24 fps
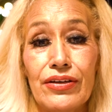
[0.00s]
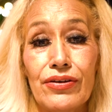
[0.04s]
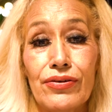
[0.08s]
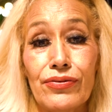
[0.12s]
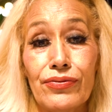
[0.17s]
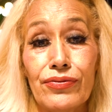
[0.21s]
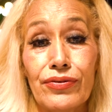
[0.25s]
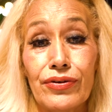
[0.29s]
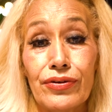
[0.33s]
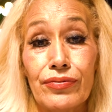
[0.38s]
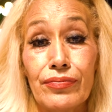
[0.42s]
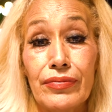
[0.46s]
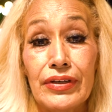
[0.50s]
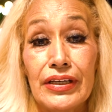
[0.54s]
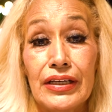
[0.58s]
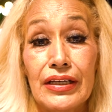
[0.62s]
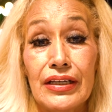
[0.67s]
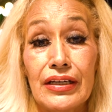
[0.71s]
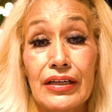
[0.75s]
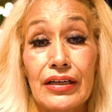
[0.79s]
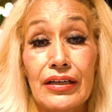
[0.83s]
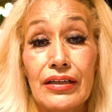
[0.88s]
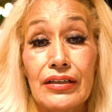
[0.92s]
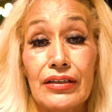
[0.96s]
you for
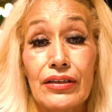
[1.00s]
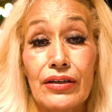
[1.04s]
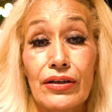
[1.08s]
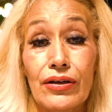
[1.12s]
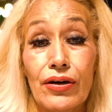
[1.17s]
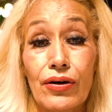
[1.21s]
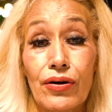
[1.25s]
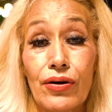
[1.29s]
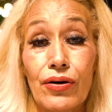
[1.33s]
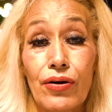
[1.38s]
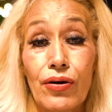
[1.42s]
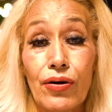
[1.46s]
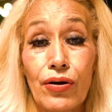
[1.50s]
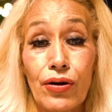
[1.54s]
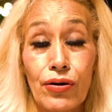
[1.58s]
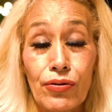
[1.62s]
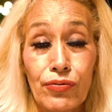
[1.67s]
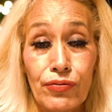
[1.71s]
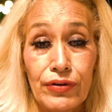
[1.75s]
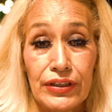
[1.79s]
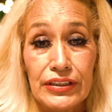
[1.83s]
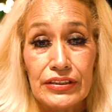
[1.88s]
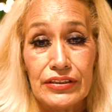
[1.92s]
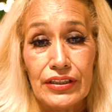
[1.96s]
being
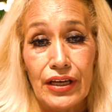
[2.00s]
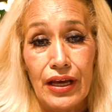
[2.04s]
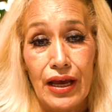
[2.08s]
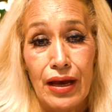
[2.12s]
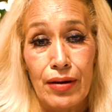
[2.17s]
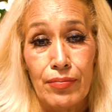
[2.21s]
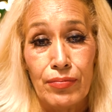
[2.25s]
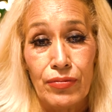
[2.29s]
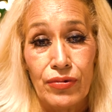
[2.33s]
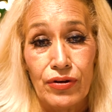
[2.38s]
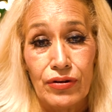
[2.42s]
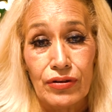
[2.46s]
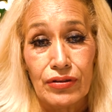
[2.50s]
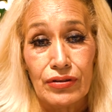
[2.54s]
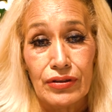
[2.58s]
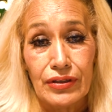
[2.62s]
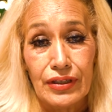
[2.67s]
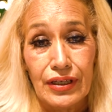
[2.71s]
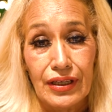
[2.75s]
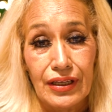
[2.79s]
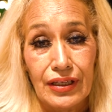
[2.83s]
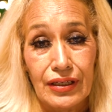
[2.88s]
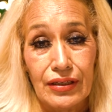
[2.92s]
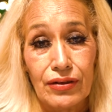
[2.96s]
always humble
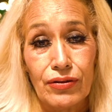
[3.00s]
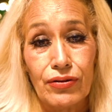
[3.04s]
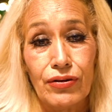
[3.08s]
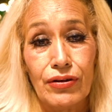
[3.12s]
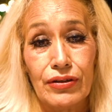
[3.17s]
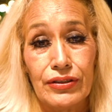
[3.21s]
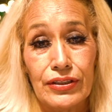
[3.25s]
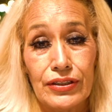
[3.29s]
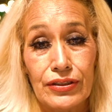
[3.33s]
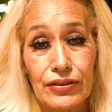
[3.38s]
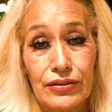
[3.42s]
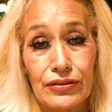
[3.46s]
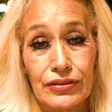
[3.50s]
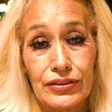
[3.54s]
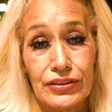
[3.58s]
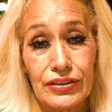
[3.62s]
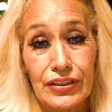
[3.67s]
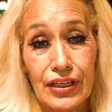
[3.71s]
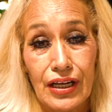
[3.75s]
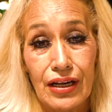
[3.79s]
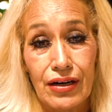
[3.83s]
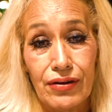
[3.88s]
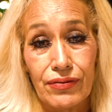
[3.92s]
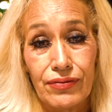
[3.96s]
and holding
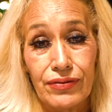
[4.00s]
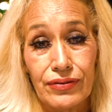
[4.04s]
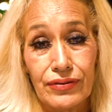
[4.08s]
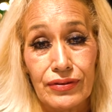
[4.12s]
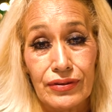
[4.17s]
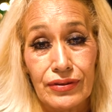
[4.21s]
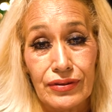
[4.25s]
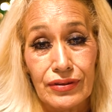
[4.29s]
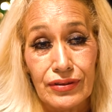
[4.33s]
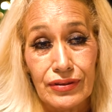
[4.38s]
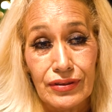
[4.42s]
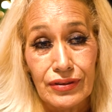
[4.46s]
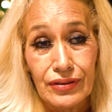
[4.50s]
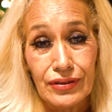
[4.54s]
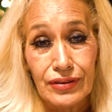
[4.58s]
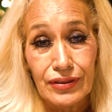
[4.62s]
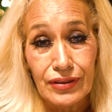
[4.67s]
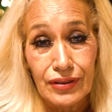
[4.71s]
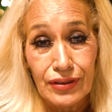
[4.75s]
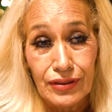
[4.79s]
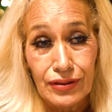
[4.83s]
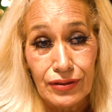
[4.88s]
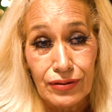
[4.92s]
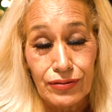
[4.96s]
yourself
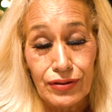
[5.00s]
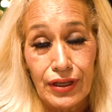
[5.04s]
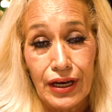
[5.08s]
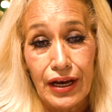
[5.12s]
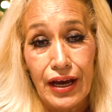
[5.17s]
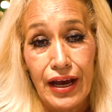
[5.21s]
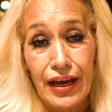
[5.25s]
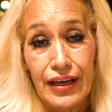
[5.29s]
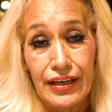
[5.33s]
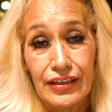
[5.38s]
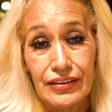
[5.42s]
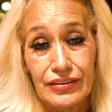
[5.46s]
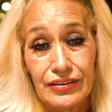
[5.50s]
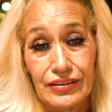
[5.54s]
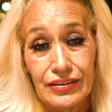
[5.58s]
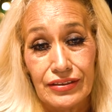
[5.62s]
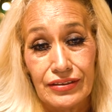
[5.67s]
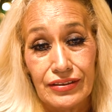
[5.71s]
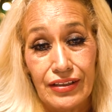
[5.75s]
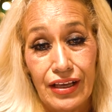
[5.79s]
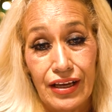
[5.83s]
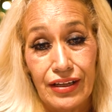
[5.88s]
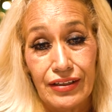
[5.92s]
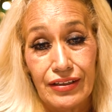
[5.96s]
to the highest
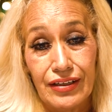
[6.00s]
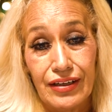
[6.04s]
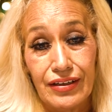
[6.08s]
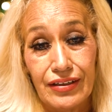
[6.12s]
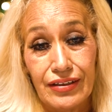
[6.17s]
standard.